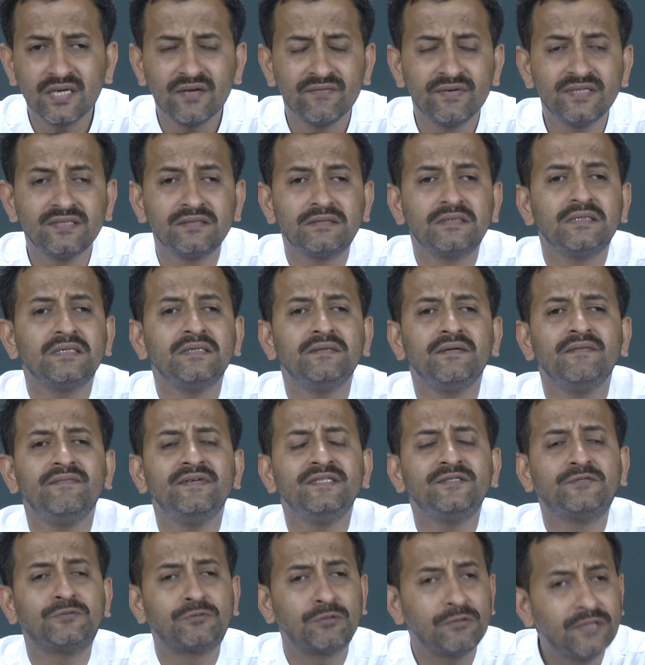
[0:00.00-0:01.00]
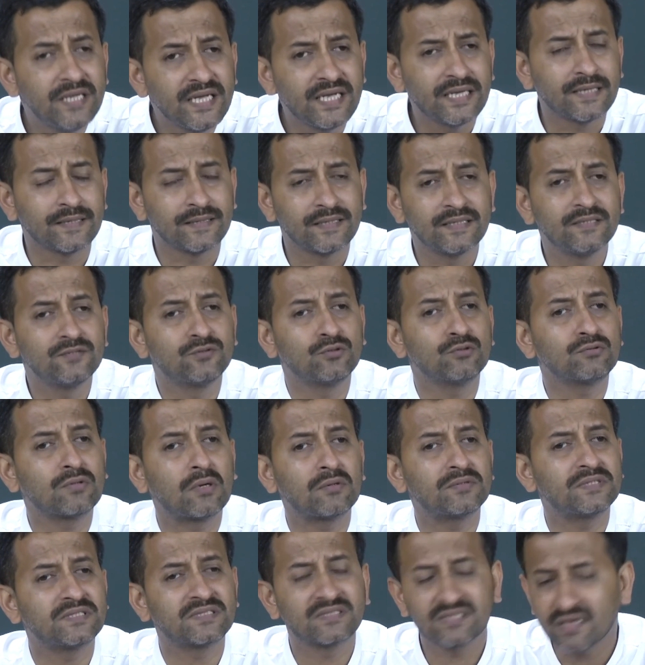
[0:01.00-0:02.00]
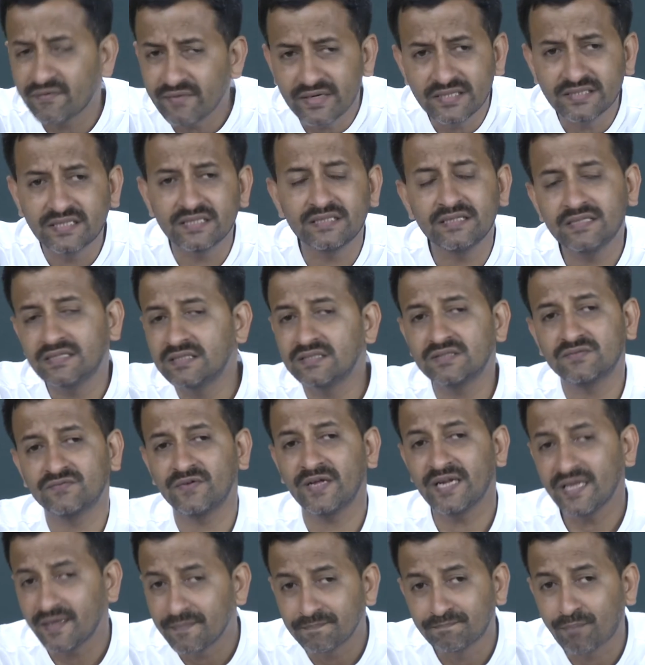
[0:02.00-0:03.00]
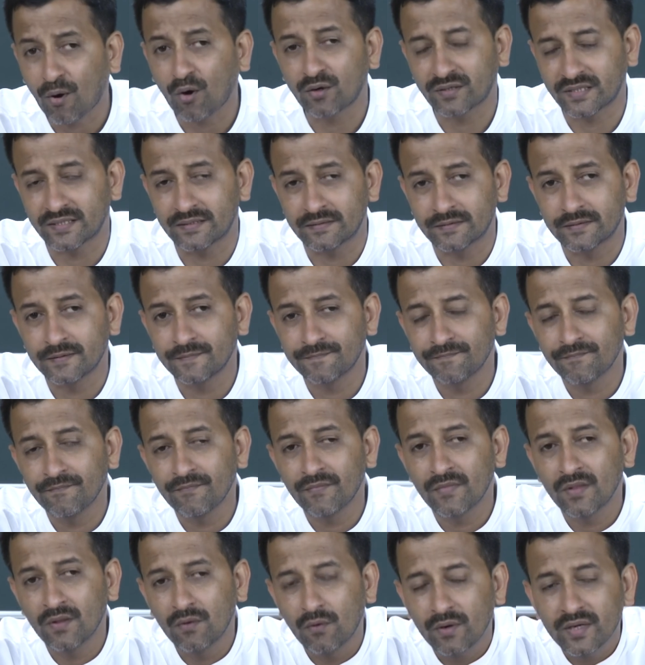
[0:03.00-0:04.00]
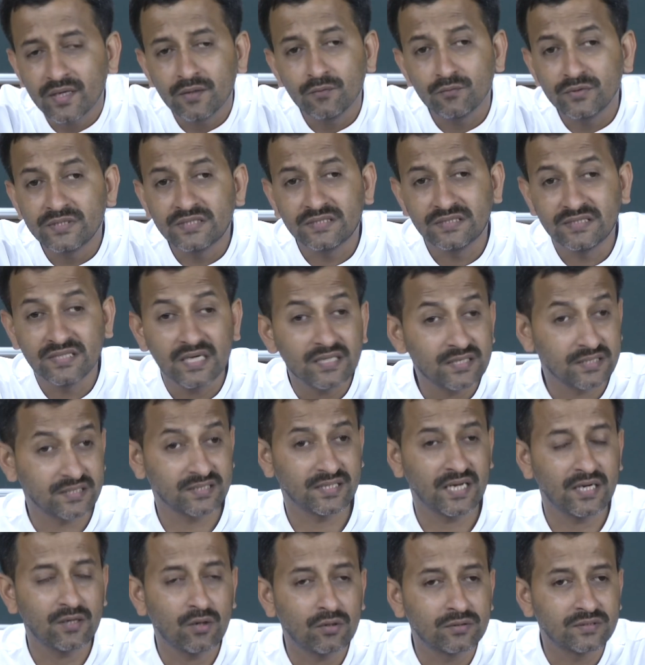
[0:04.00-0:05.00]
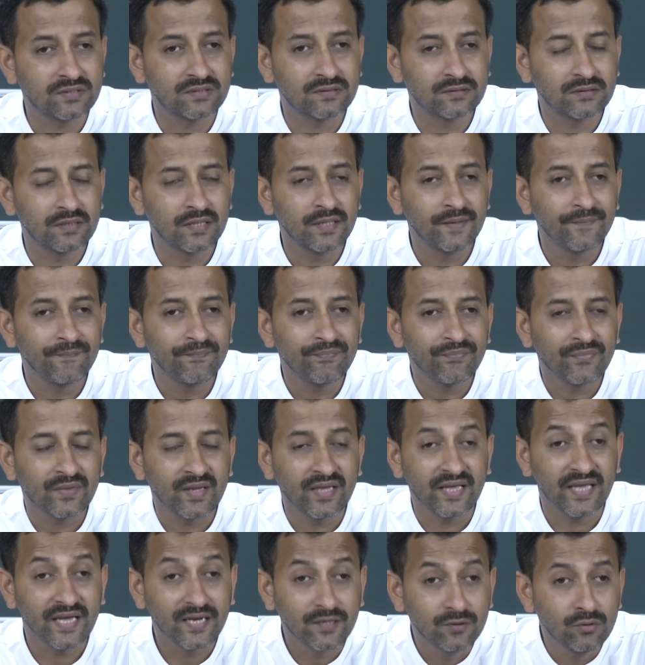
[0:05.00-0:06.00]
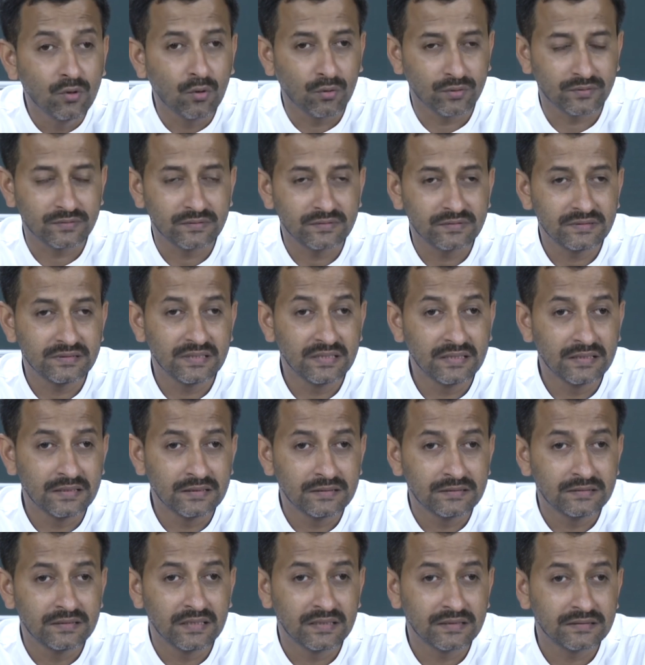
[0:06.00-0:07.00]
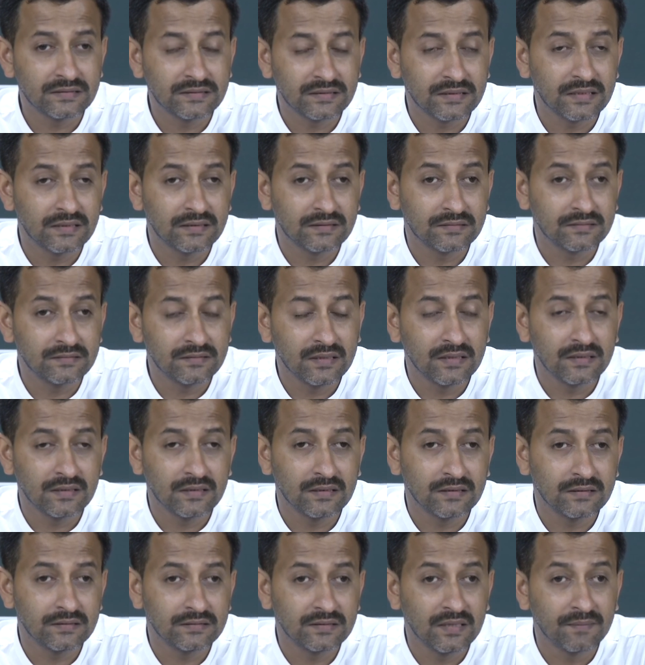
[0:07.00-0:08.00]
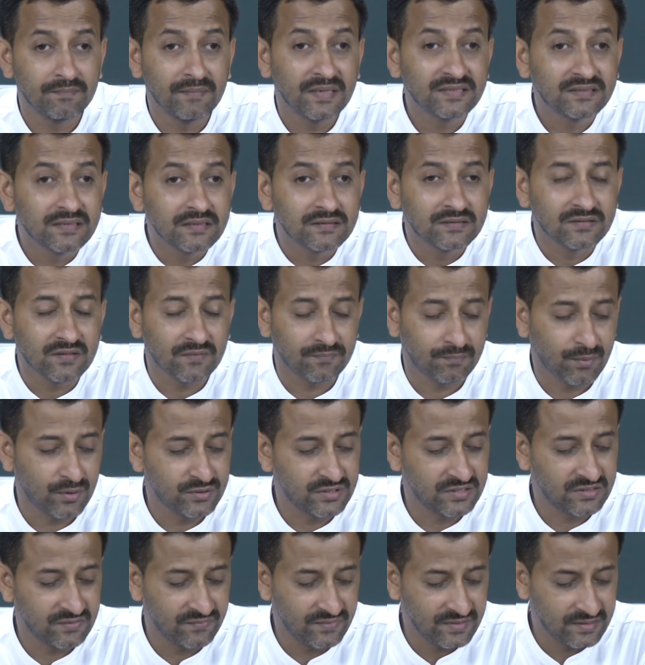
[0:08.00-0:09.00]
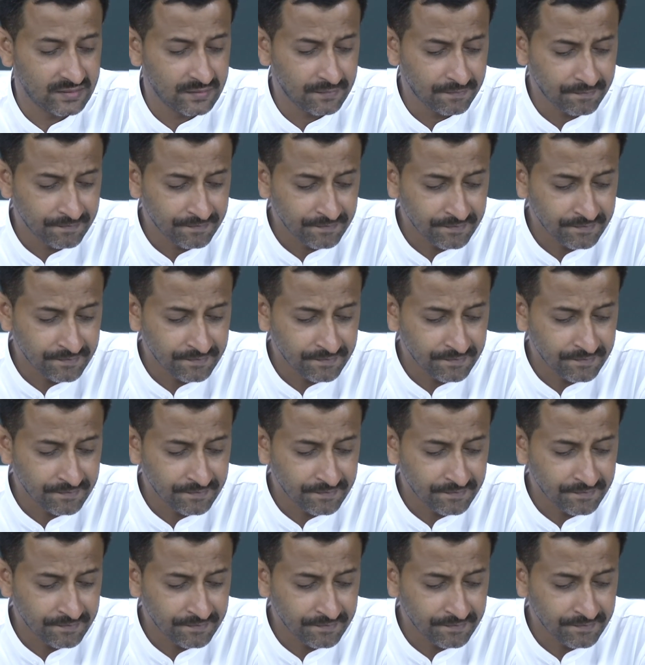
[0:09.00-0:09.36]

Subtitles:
Even today in 2017 it is very important. Okay? We just cannot ignore the methods of positivism.